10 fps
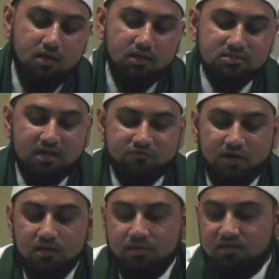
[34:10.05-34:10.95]
it is not for
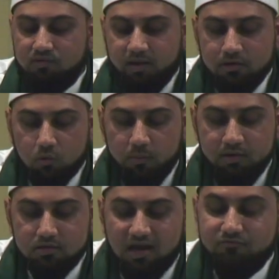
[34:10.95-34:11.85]
any believing man or
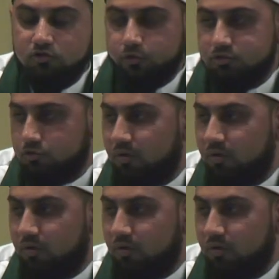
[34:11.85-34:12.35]
woman to have a choice.